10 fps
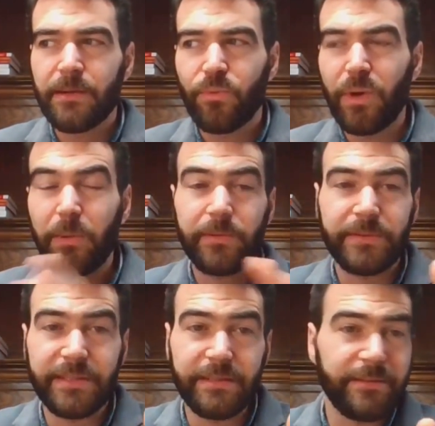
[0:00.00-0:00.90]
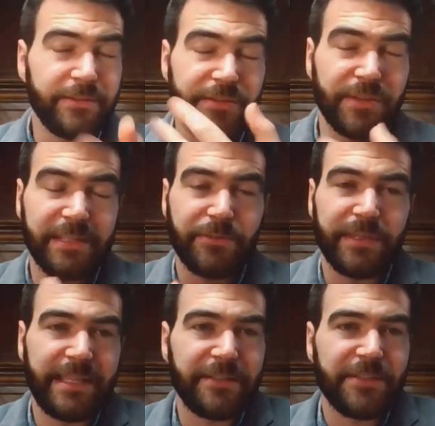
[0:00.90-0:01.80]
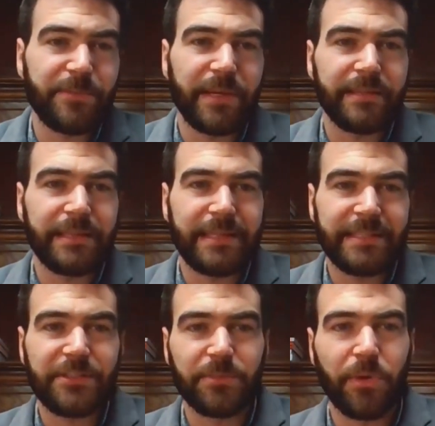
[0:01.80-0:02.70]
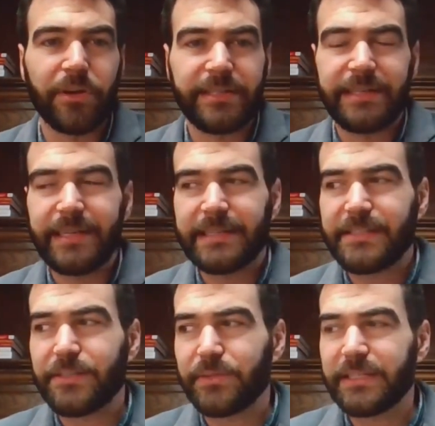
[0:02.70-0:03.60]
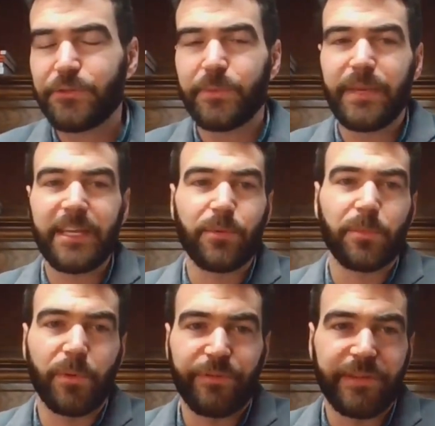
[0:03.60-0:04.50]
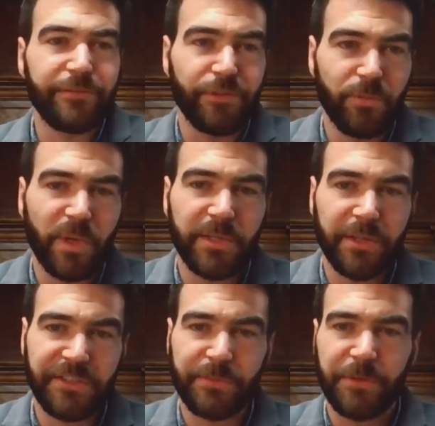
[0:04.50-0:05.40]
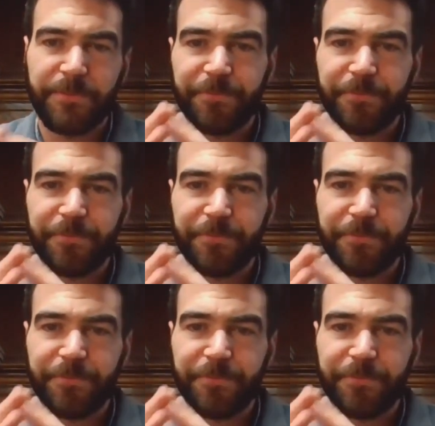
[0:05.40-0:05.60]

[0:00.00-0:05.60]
well, so that we need to spend less on marketing and so that we make more profit from 1 customer.